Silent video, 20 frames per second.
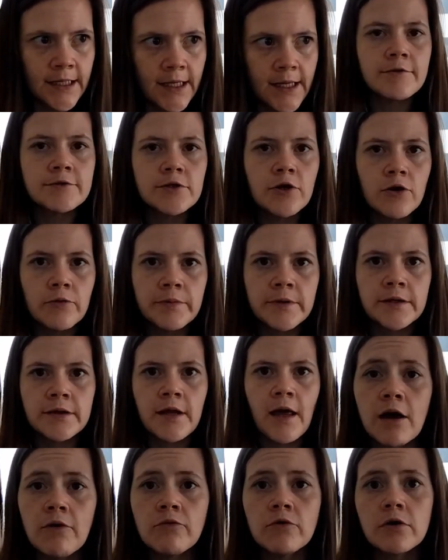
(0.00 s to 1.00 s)
I was hoping
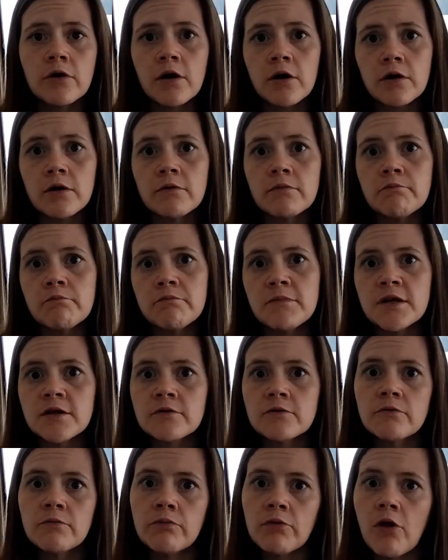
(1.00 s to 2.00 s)
that will curb
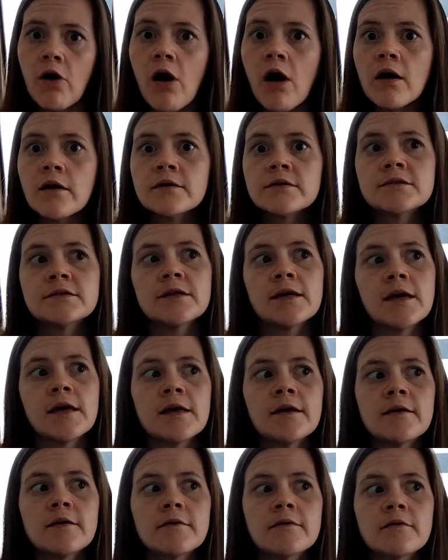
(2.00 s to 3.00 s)
mental blocks
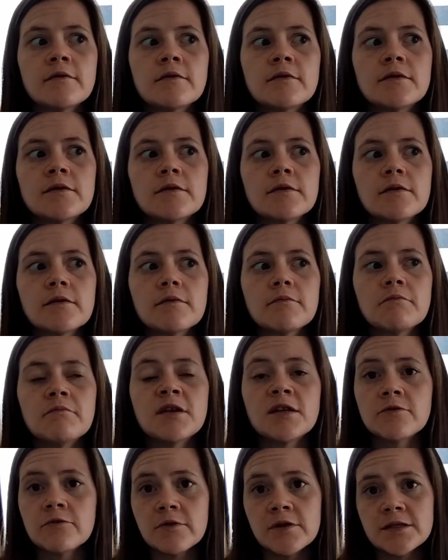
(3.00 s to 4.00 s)
and
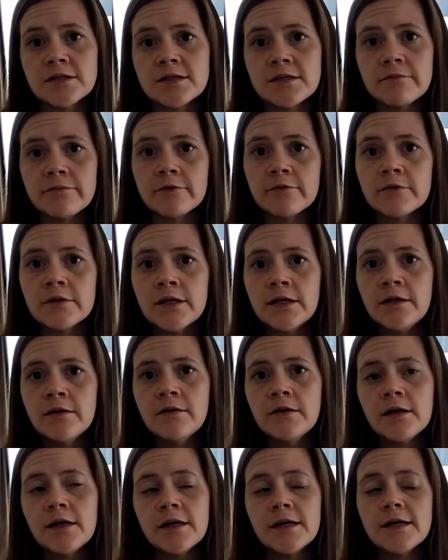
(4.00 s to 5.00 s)
mental instability
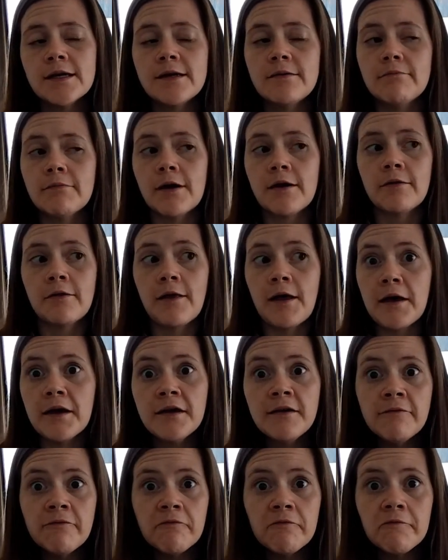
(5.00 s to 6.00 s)
in my
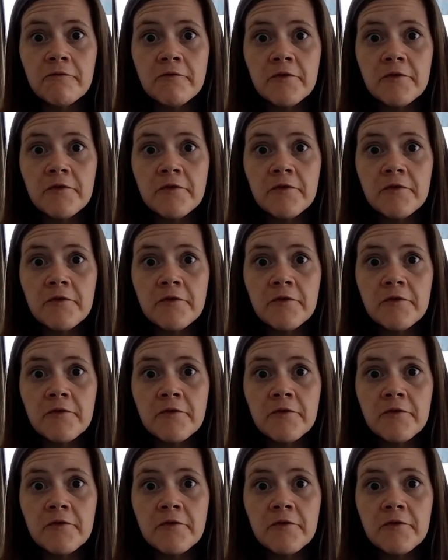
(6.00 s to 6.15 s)
life,